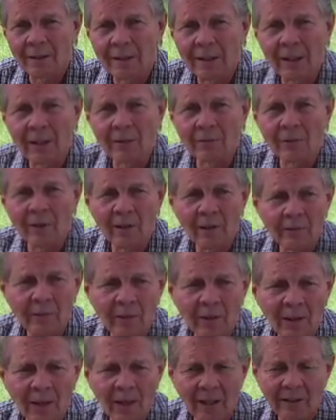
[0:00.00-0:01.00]
getting ready
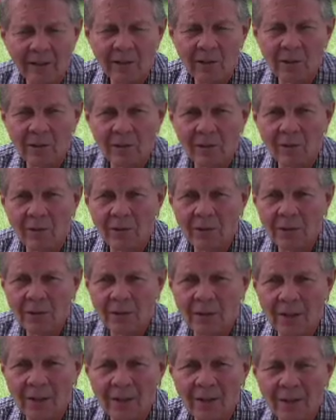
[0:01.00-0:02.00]
for college, and of
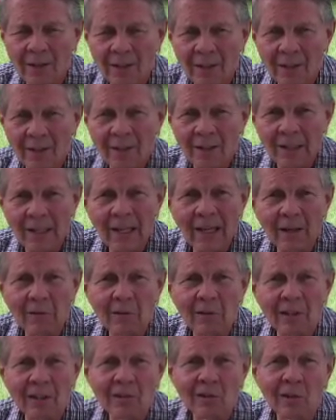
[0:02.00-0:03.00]
course
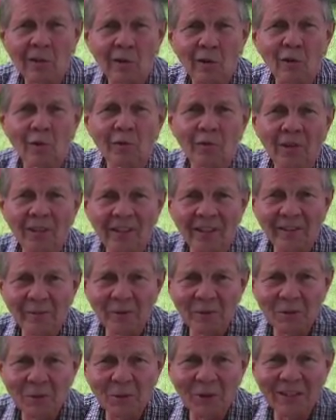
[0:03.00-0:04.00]
Kathy as a girlfriend I
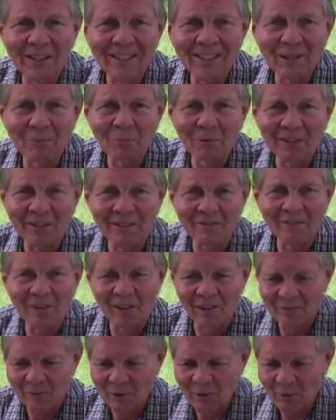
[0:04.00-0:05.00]
was quite deeply
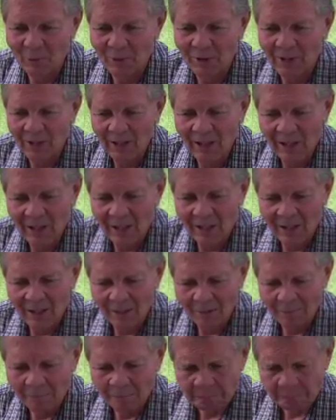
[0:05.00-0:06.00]
involved with. But
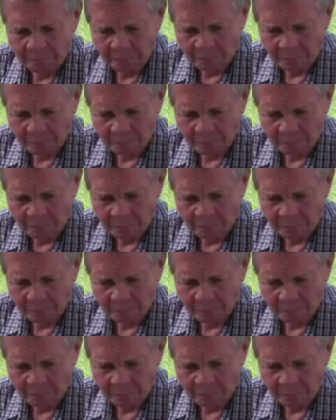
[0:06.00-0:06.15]
I